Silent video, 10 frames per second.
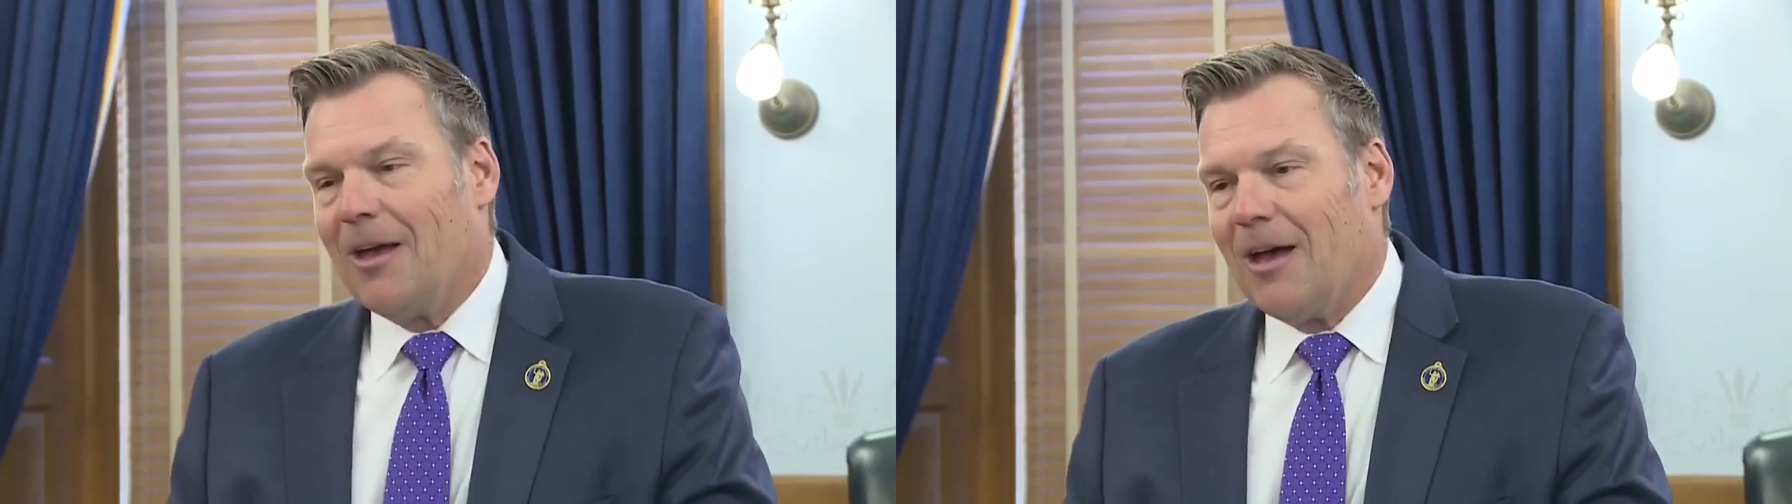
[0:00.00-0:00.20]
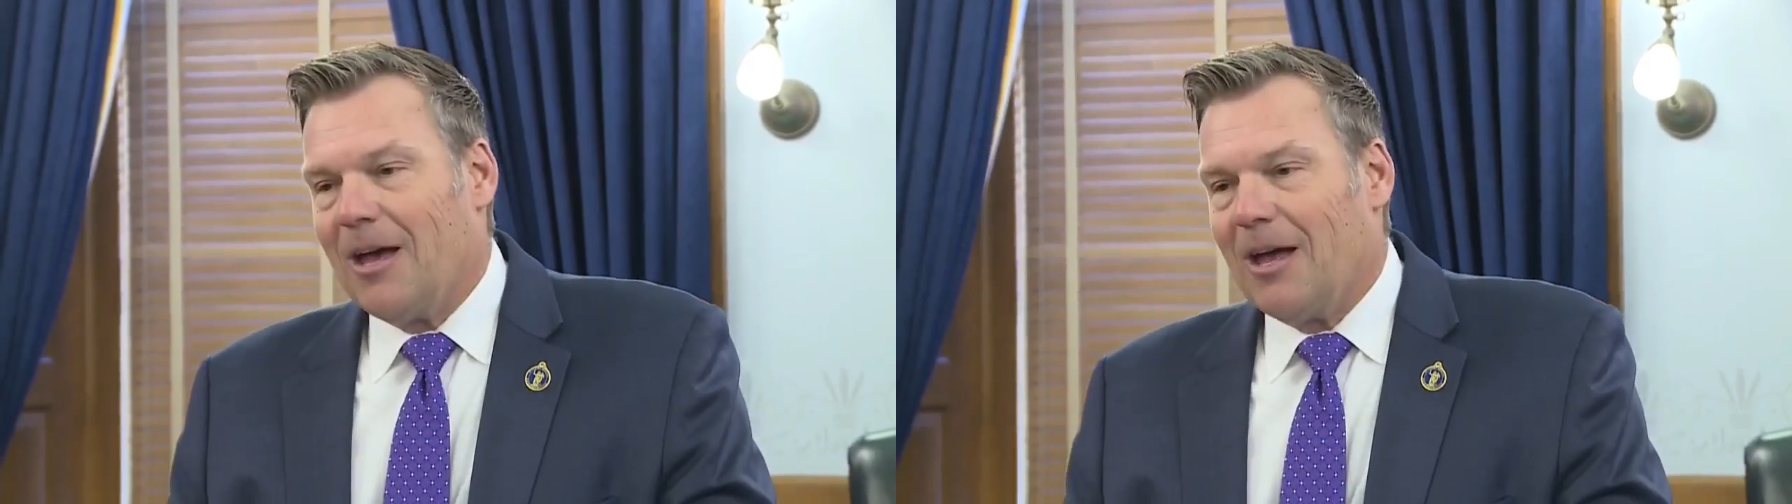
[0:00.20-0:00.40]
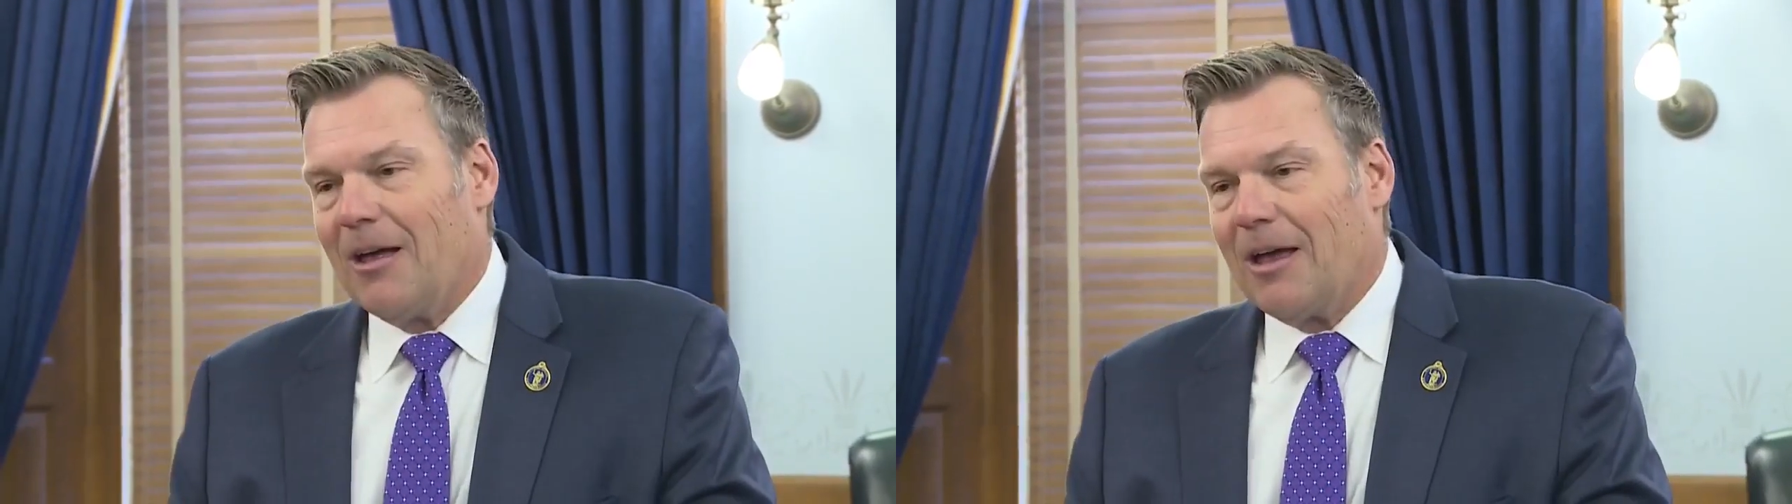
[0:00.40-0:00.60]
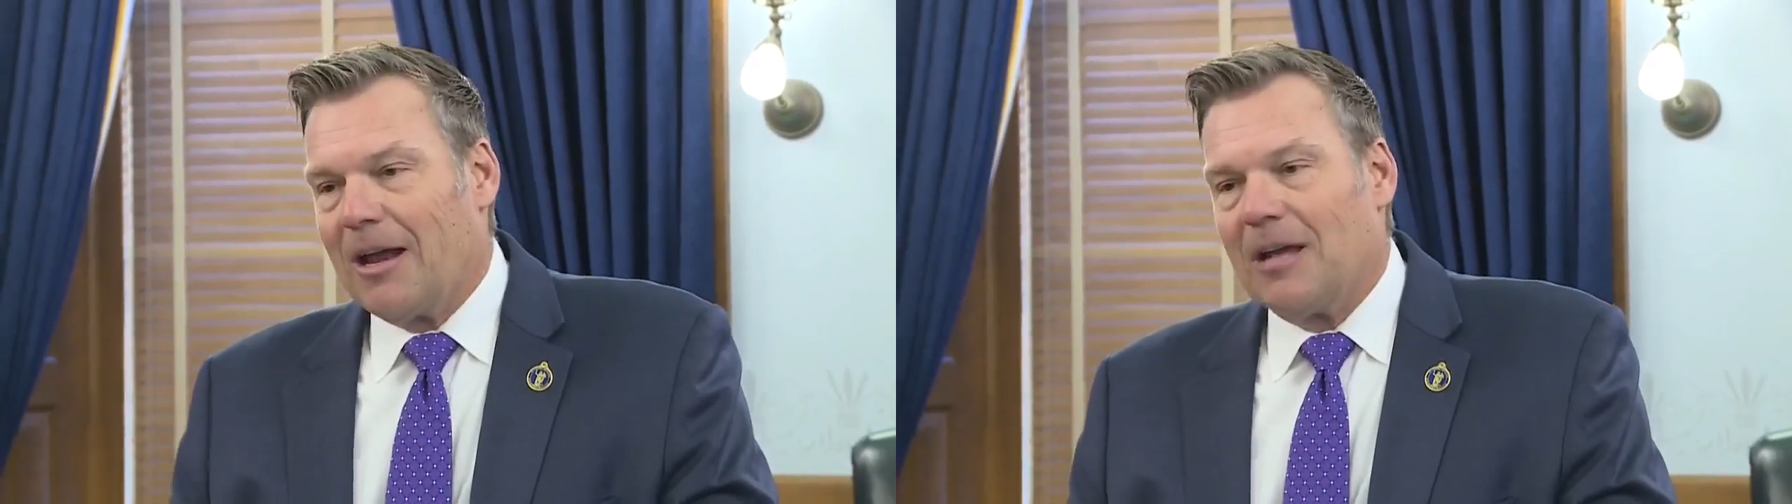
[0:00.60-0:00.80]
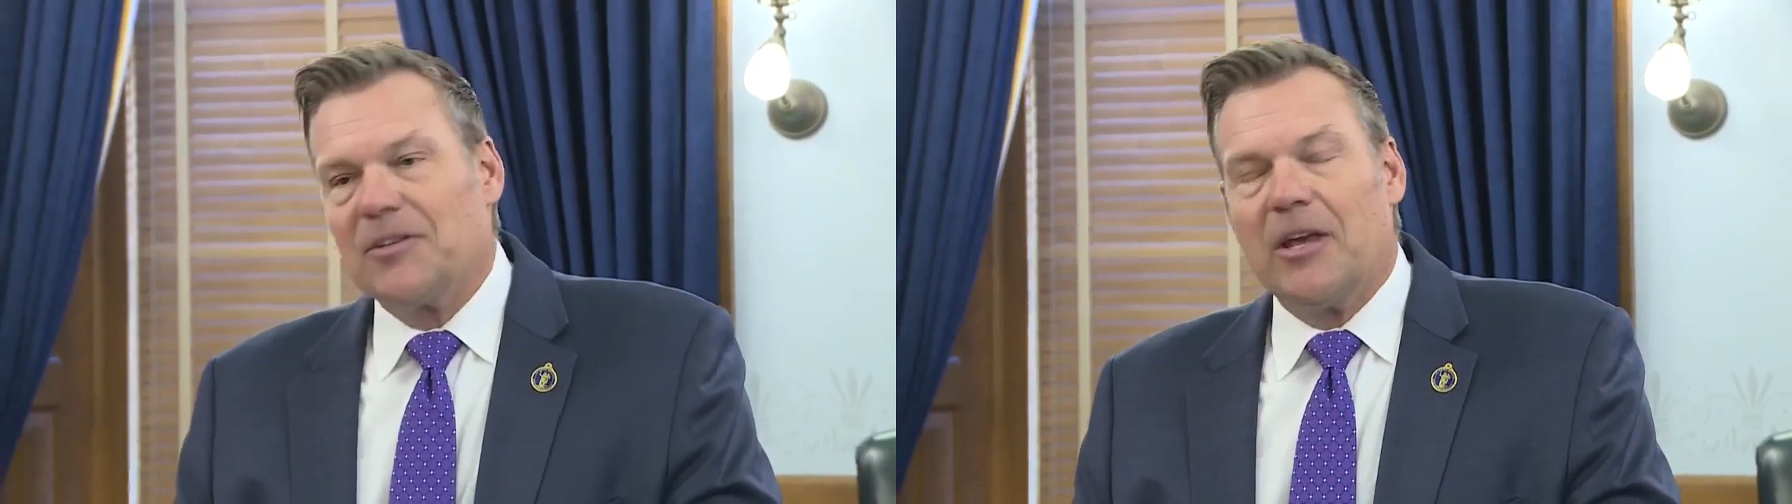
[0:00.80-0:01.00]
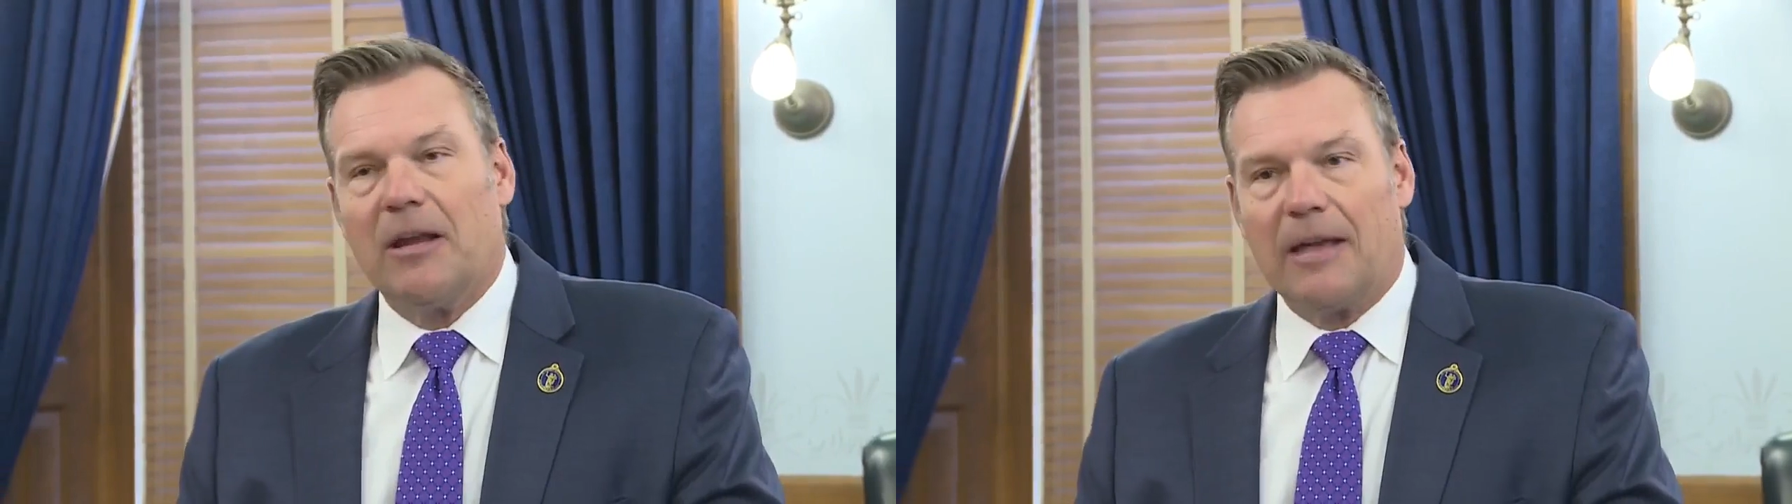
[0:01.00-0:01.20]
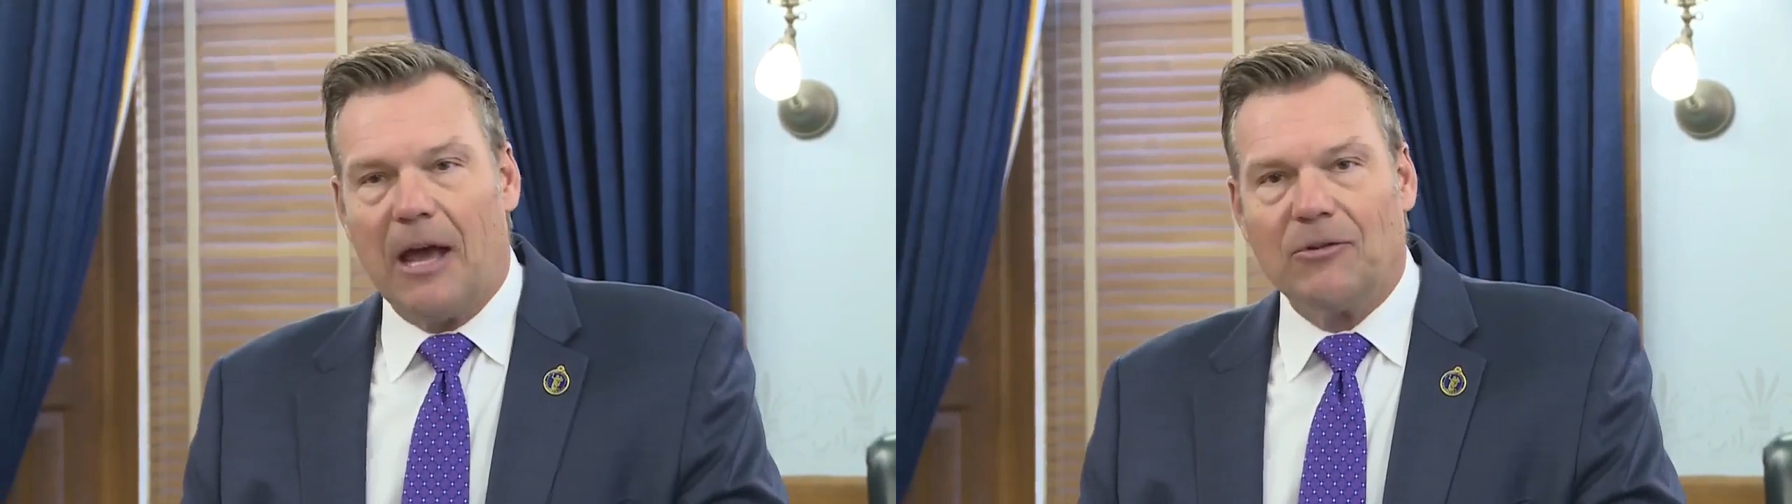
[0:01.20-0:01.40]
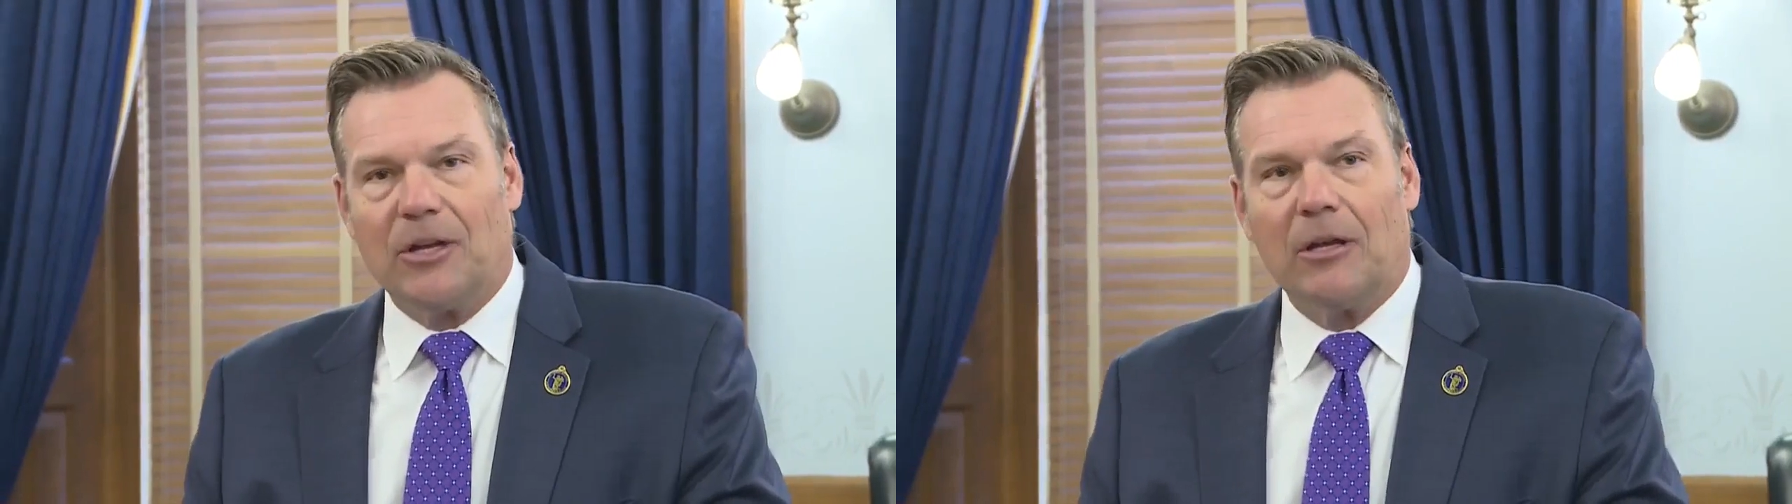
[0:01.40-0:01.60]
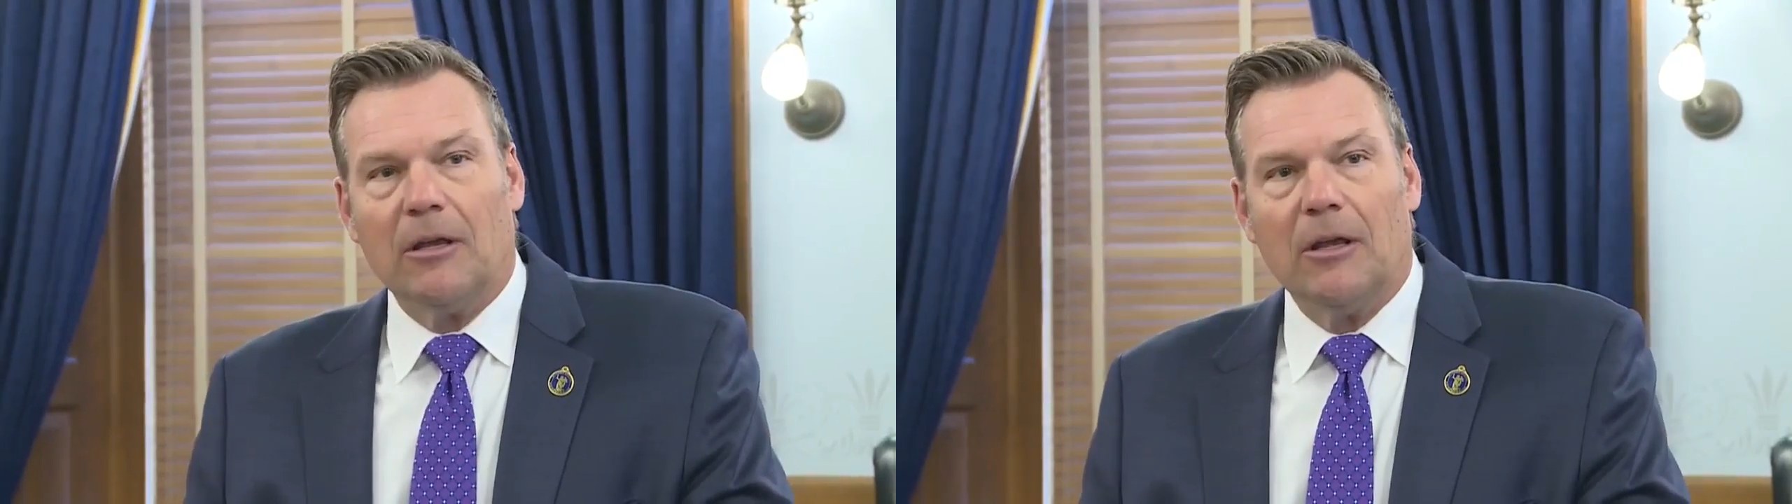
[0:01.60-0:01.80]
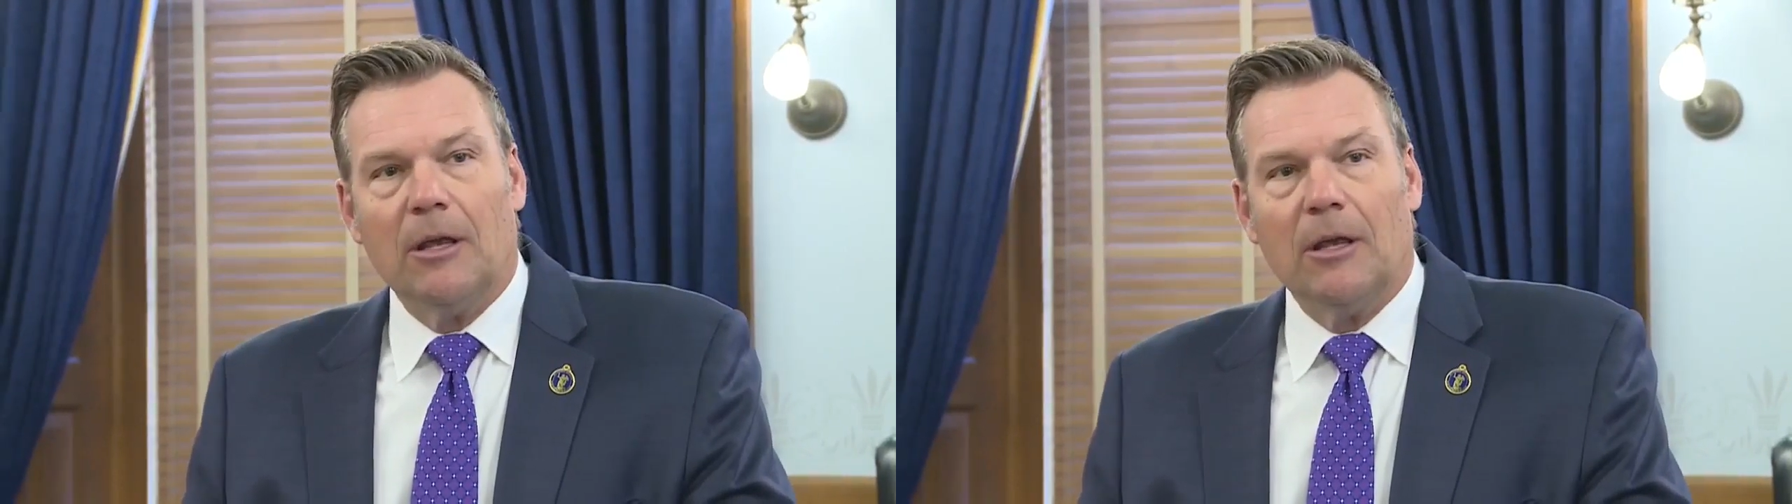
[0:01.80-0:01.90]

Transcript: And I say uncounting